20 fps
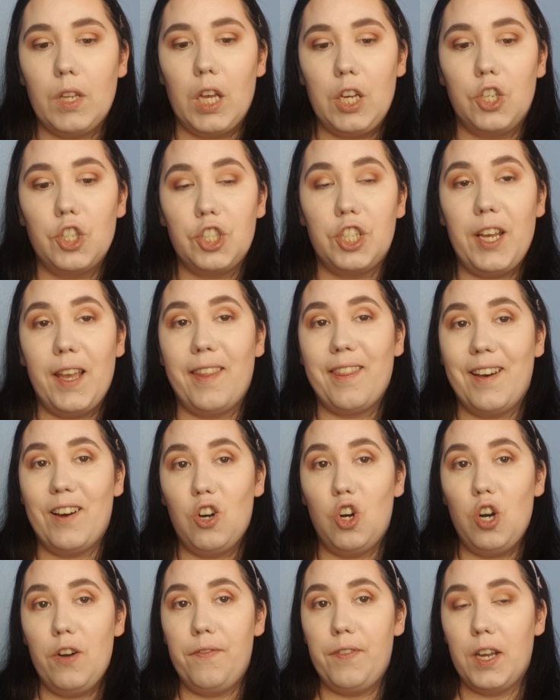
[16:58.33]
Shake that
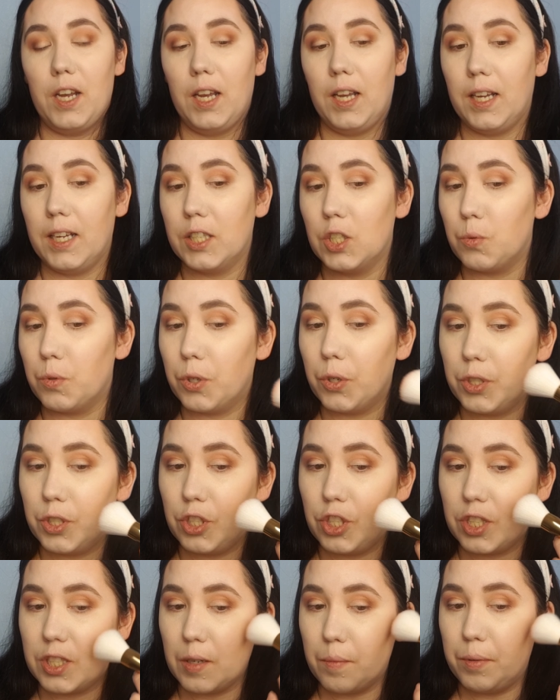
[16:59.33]
off, and we're going
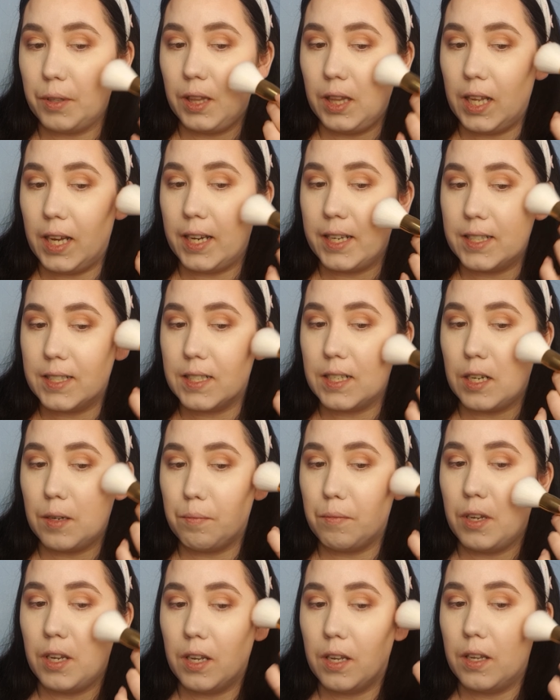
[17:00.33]
to just apply
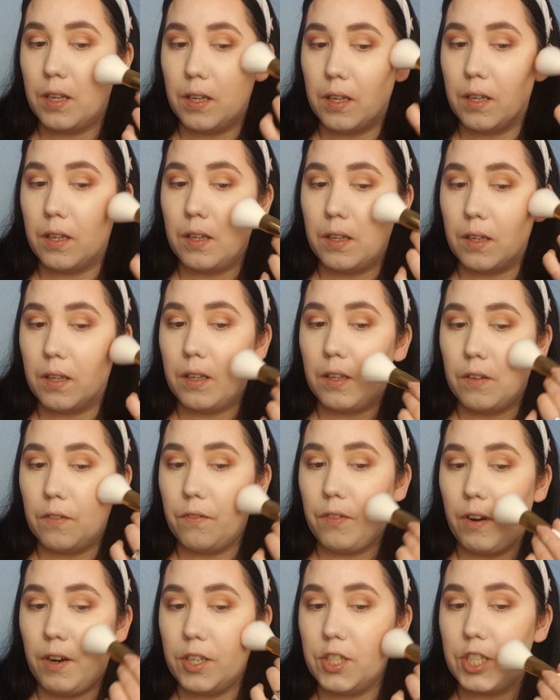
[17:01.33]
some
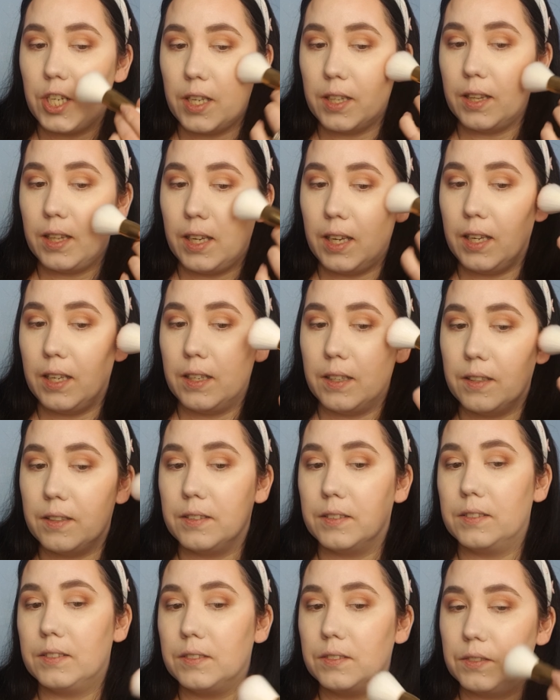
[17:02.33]
very gently
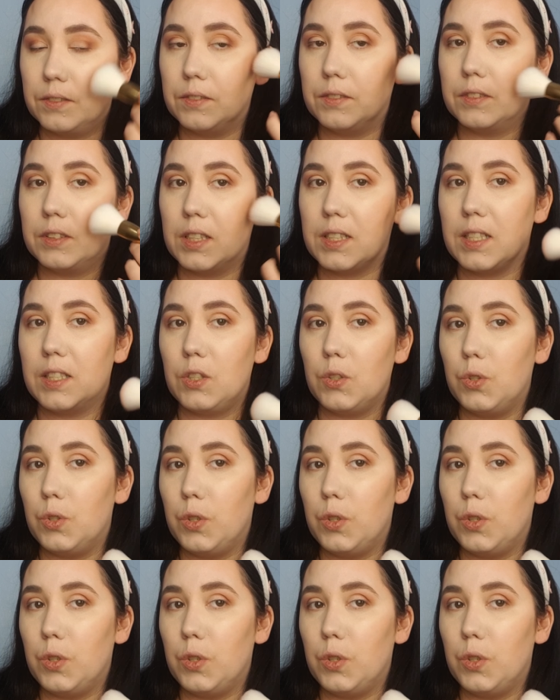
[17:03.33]
because I don't